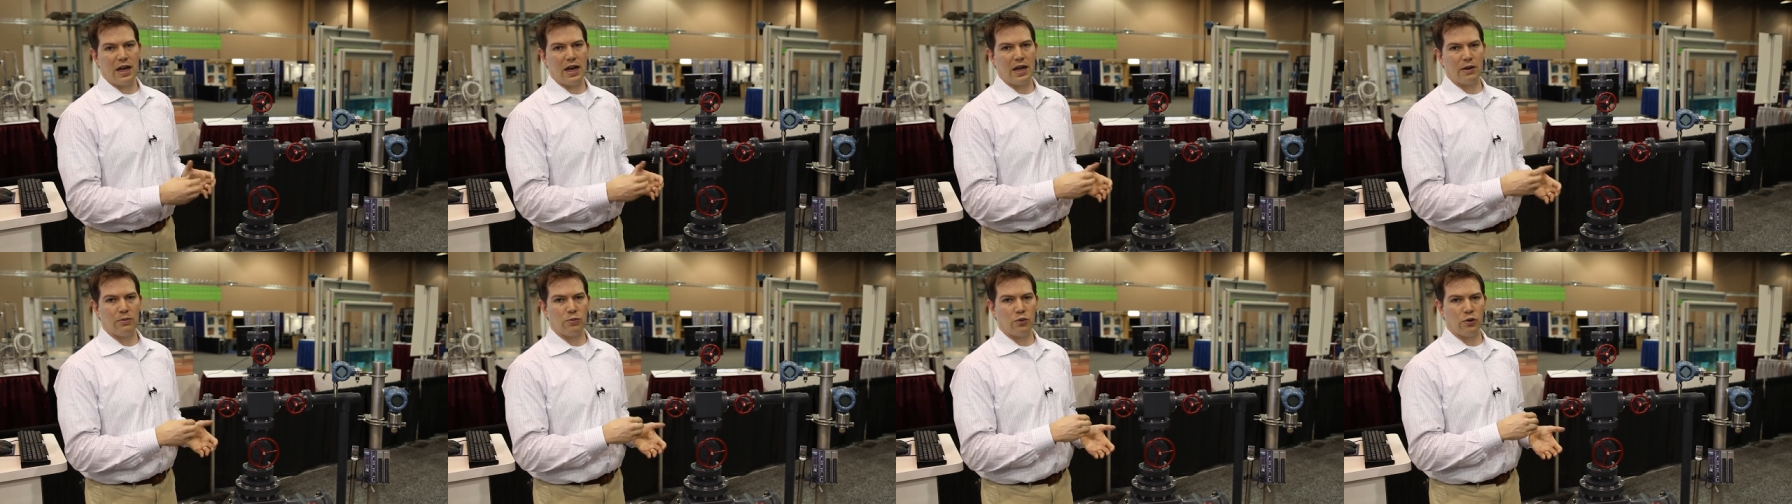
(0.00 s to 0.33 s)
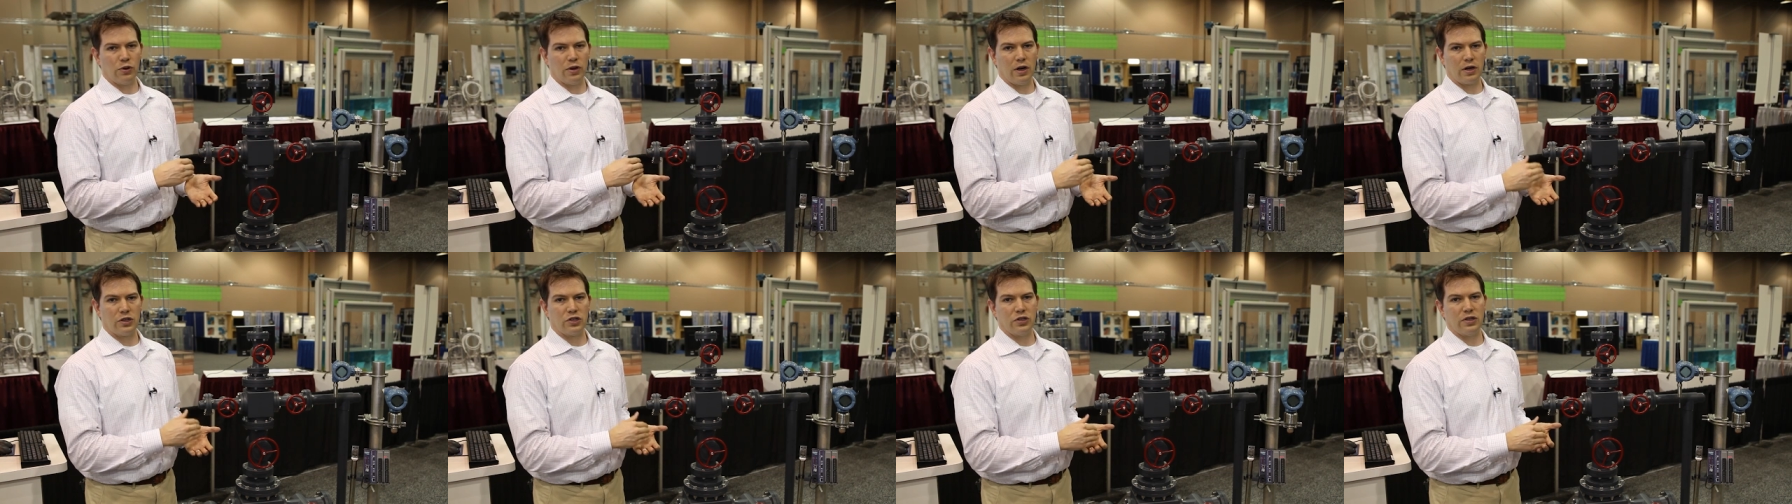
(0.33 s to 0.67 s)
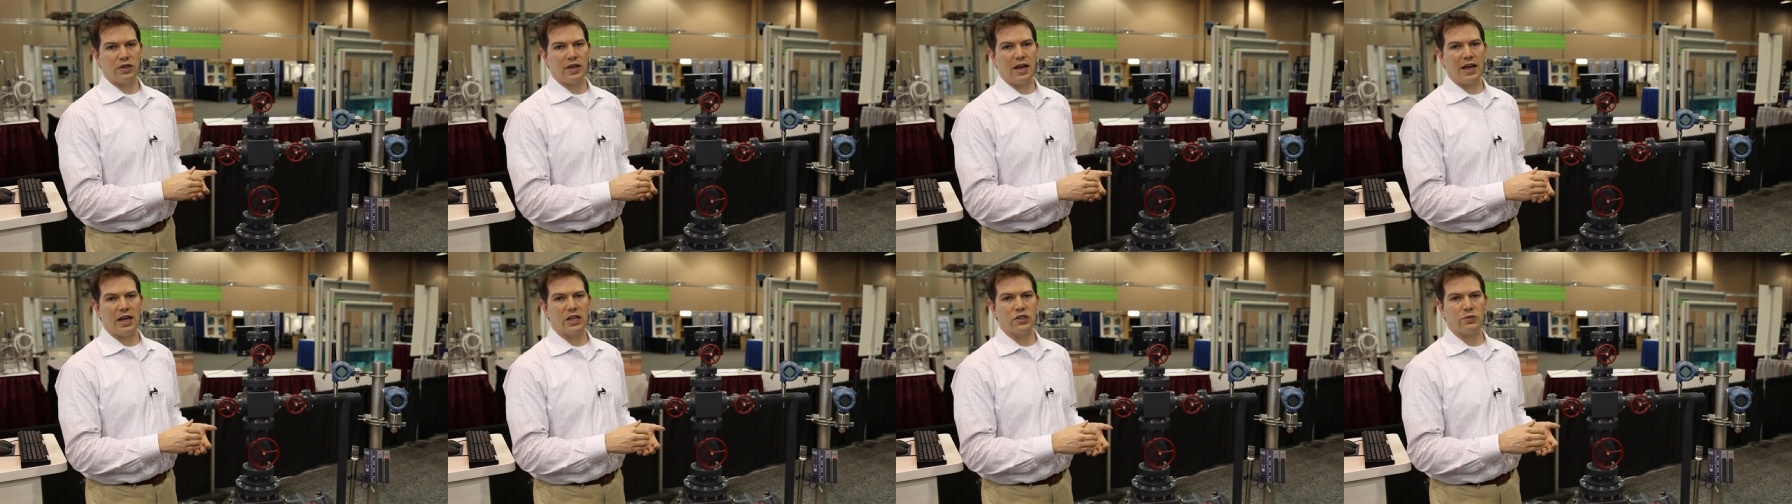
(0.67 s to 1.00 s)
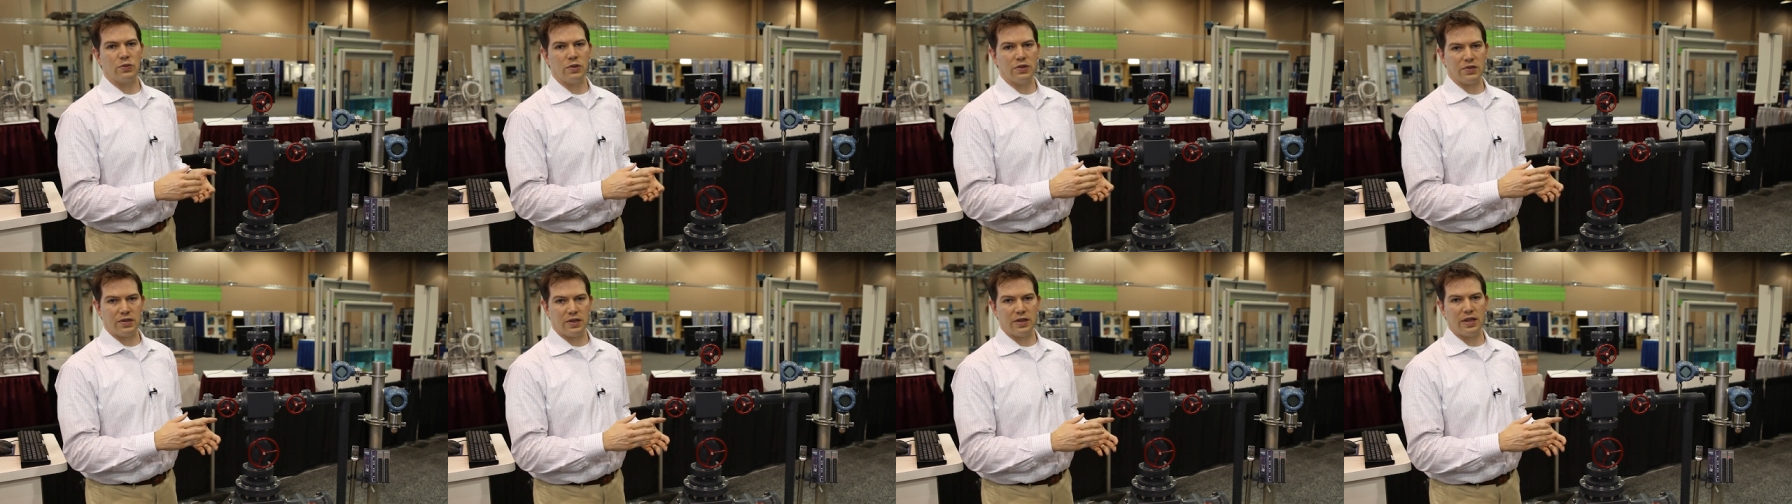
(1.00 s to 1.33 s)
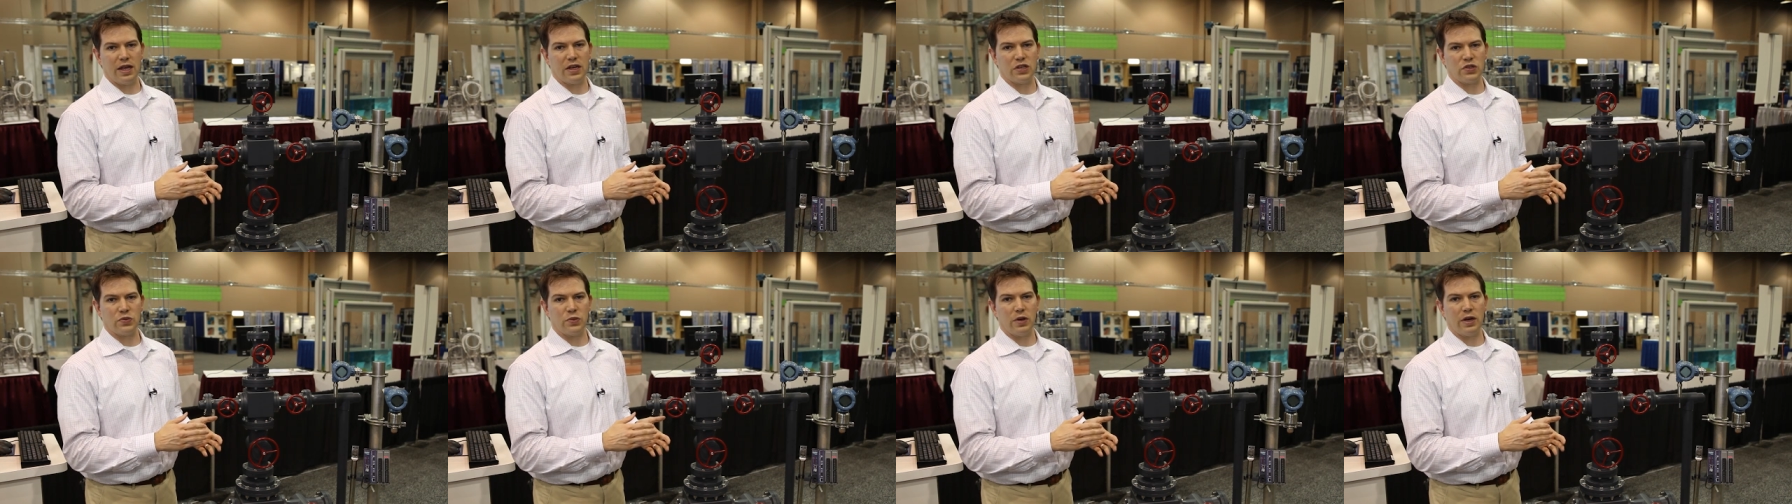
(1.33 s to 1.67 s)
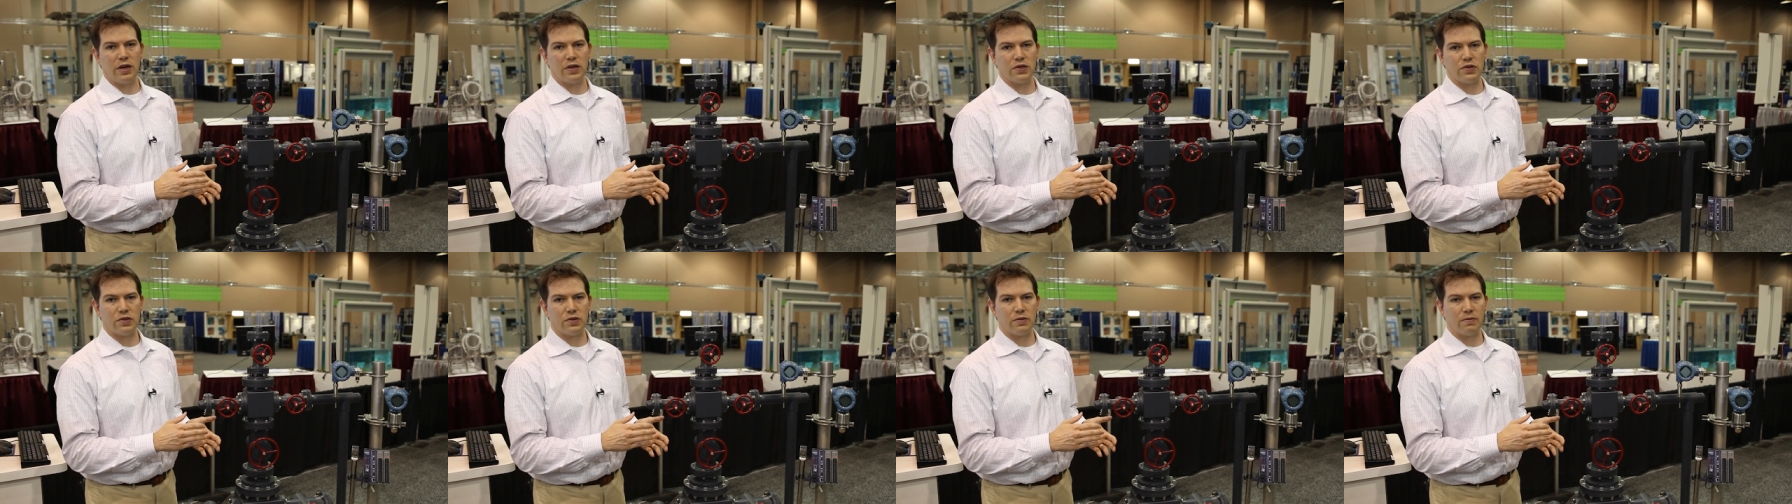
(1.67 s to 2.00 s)
and production enhancements in that
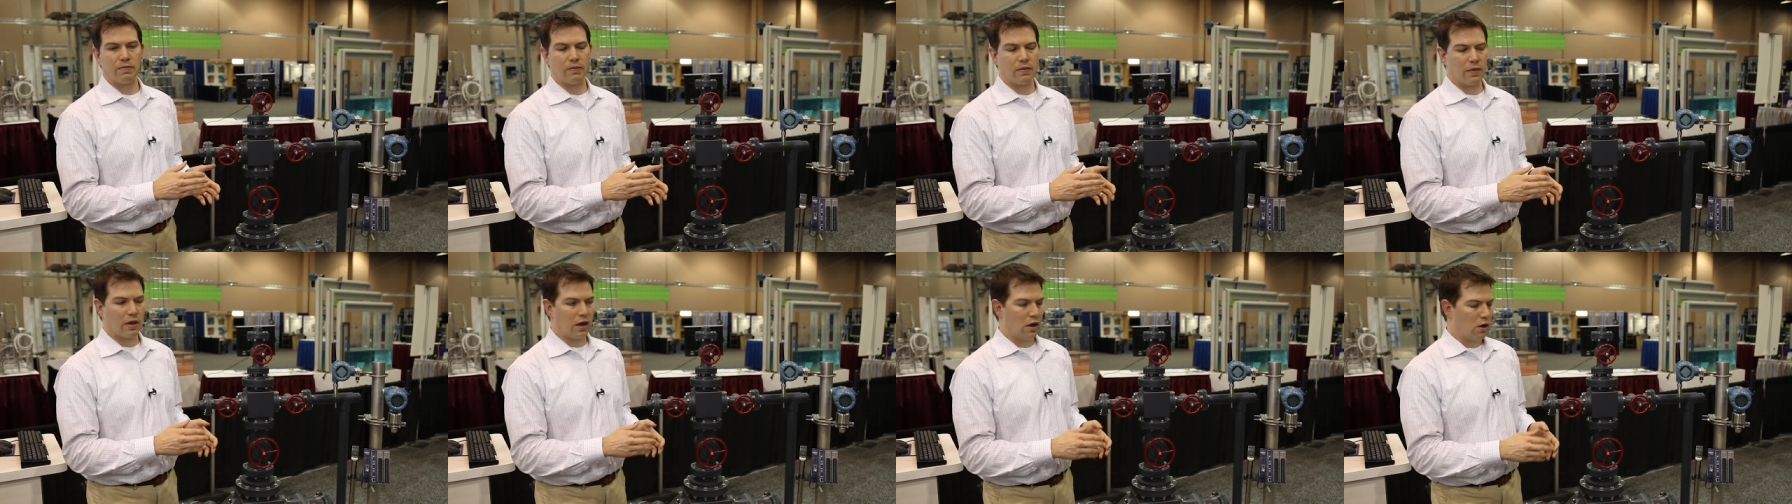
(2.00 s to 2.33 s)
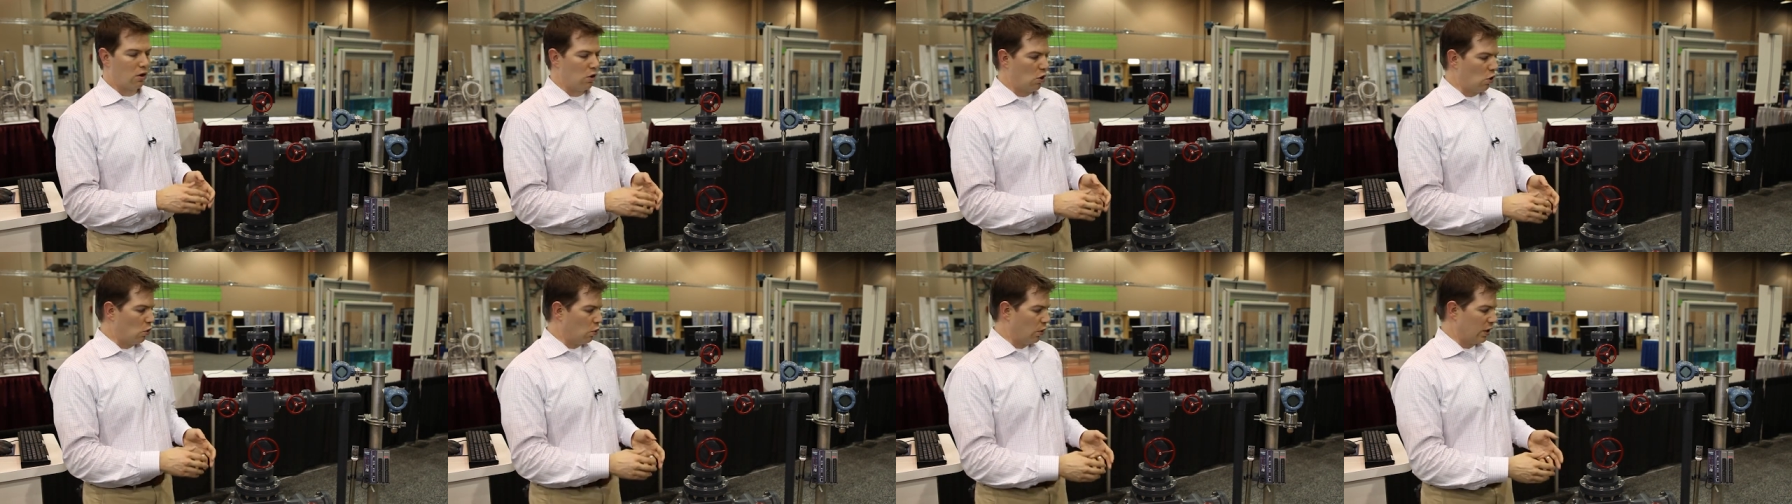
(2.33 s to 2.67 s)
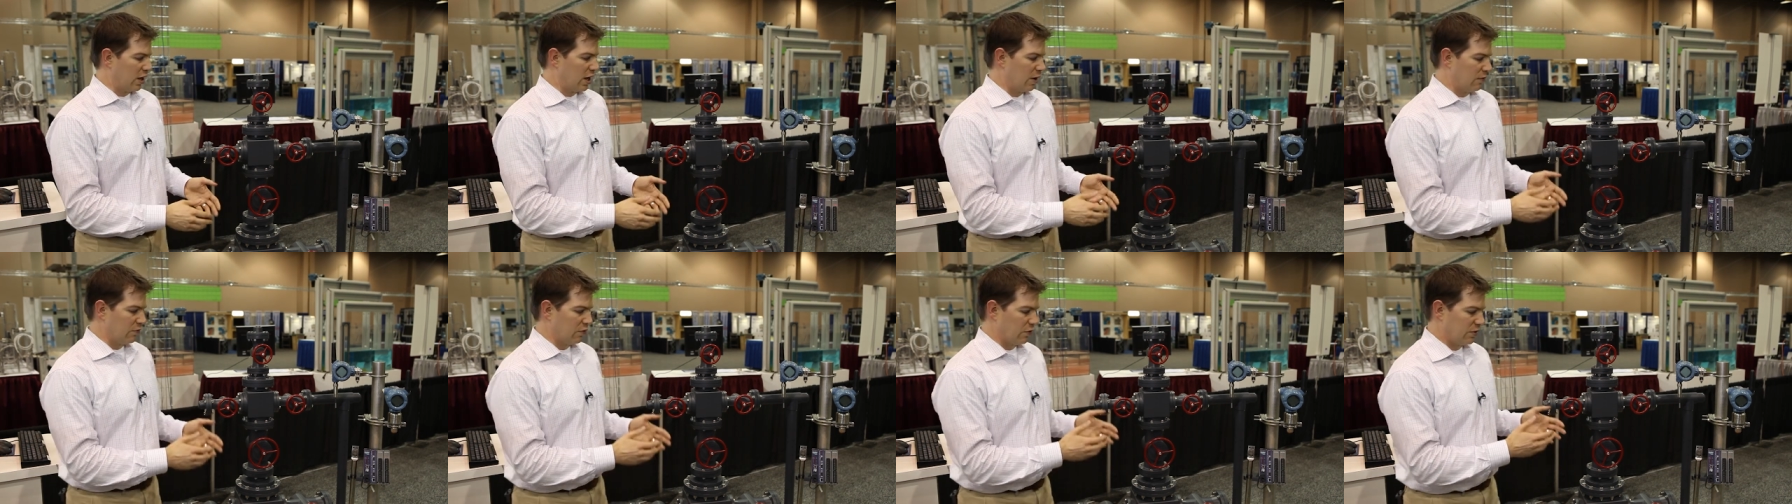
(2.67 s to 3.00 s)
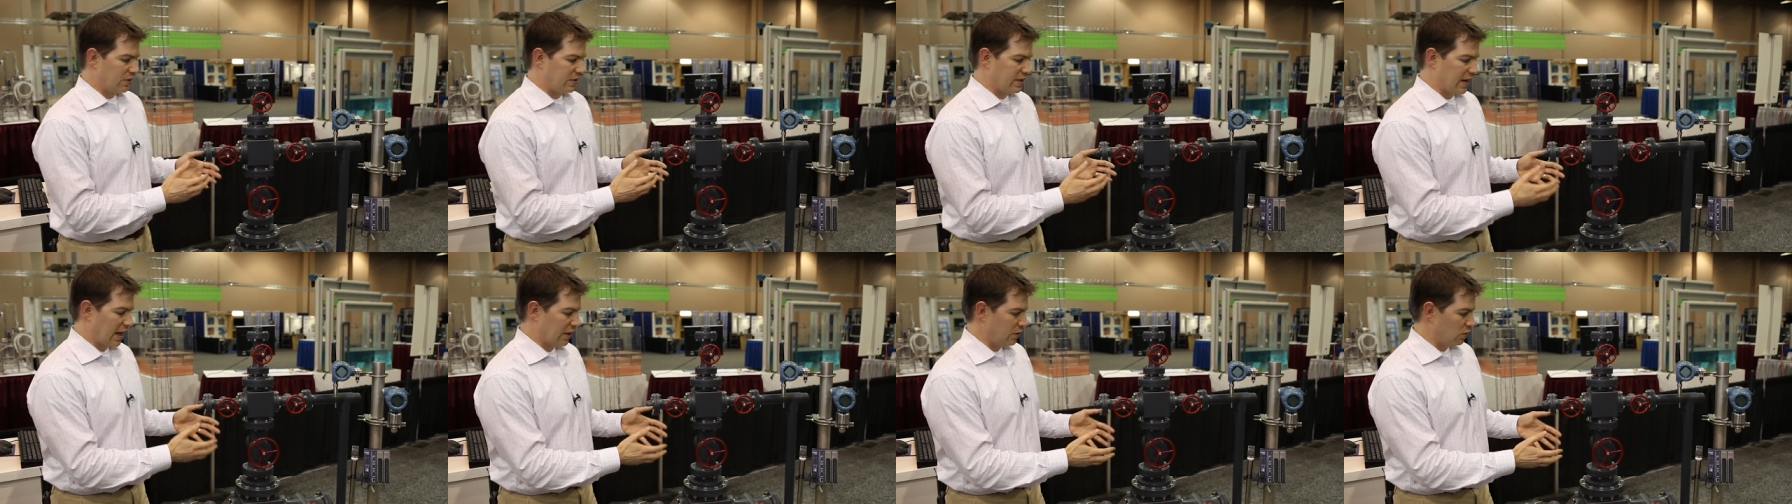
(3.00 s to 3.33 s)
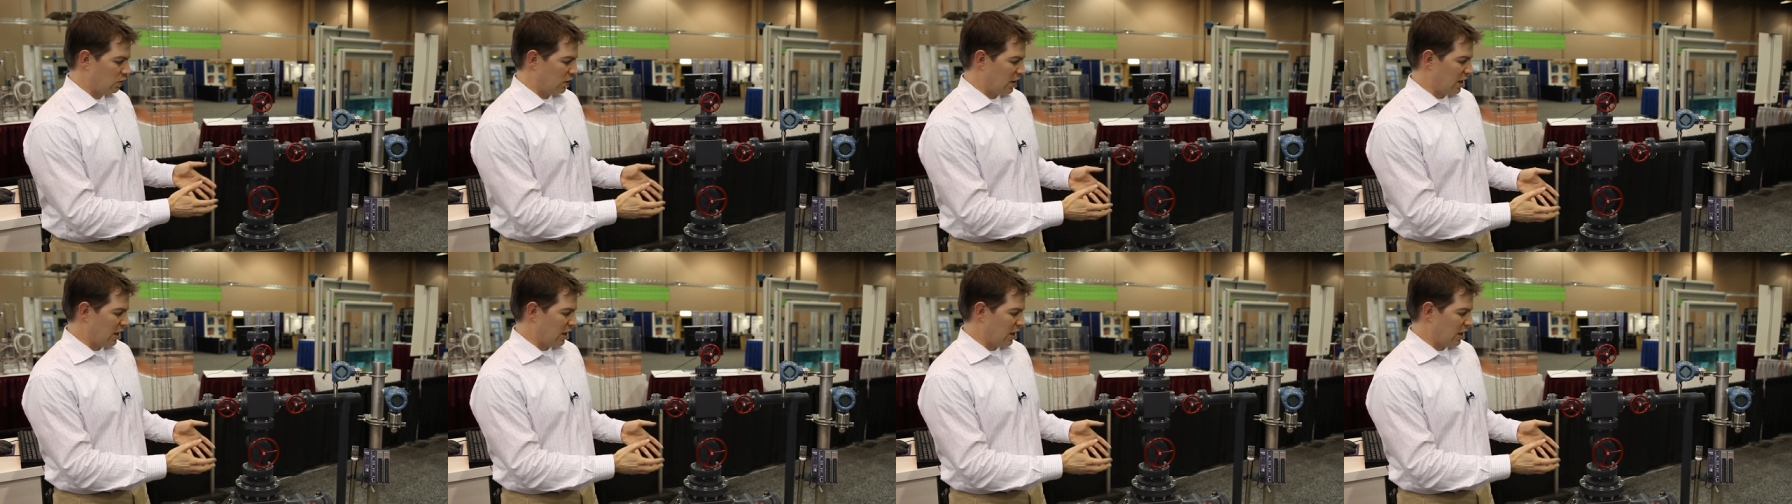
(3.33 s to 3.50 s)
space. When we come from the downhole